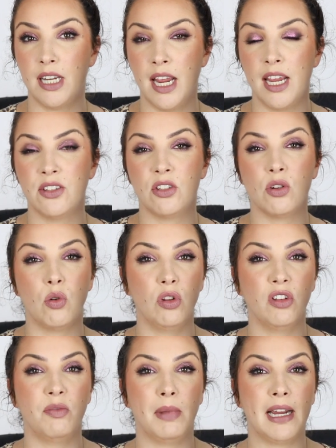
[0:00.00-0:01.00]
test
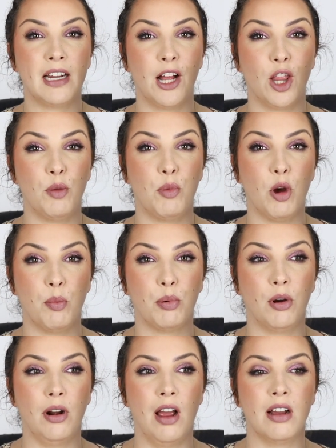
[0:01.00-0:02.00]
all of my Colourpop
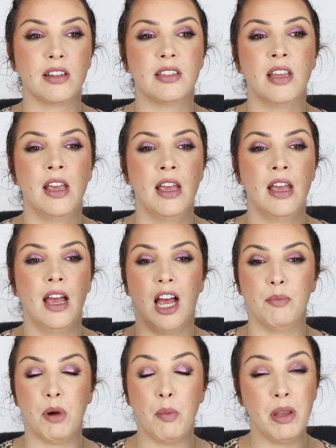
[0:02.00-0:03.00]
products
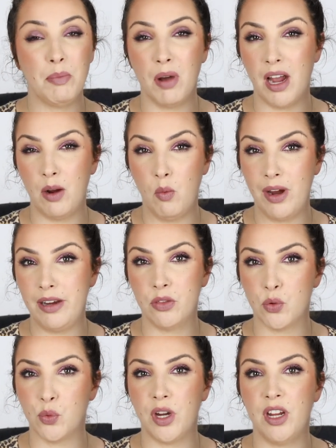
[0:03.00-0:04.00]
probably by week
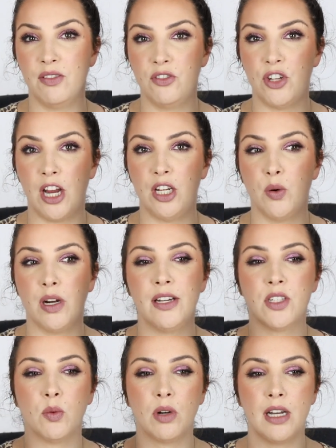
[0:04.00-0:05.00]
3 of January.
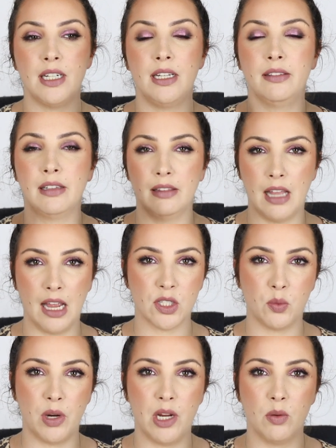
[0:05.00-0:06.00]
So what I did in the
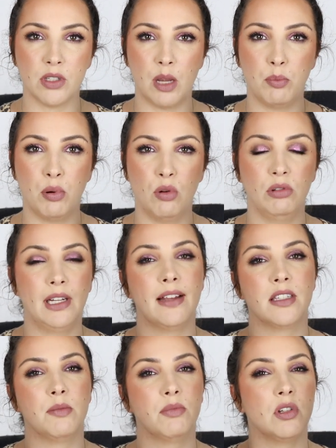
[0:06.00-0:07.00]
last week was I pulled
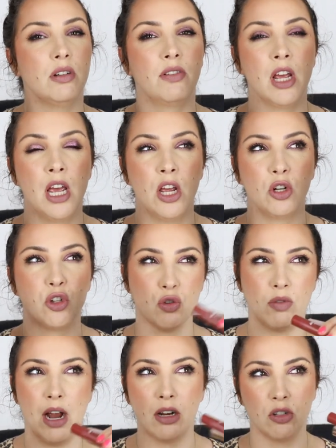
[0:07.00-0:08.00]
out some sort of
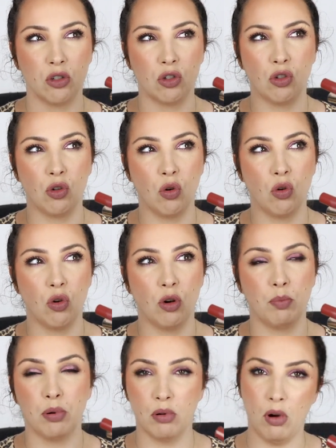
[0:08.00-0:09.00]

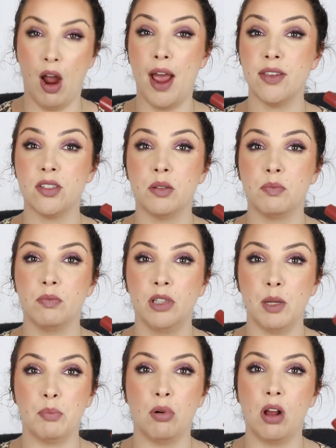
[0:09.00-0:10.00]
drugstore priced
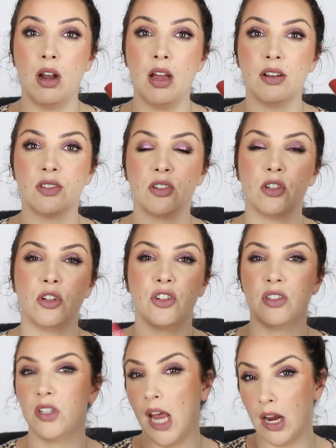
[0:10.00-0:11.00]
lip products to
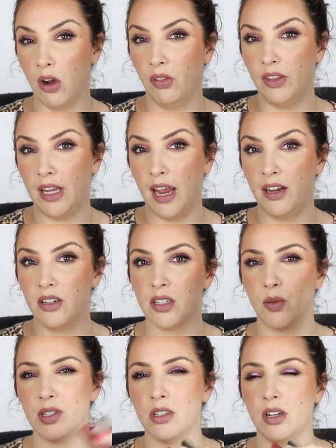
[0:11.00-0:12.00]
just tack on the end.
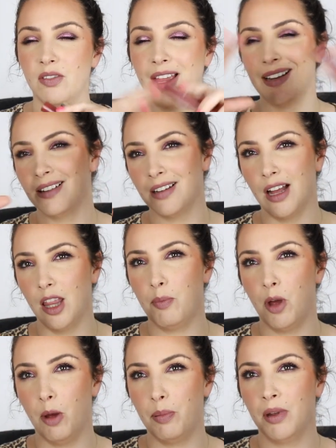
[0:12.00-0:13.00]
So it's sort of like
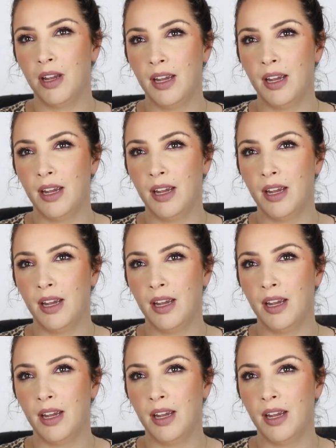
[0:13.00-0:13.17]
Colourpop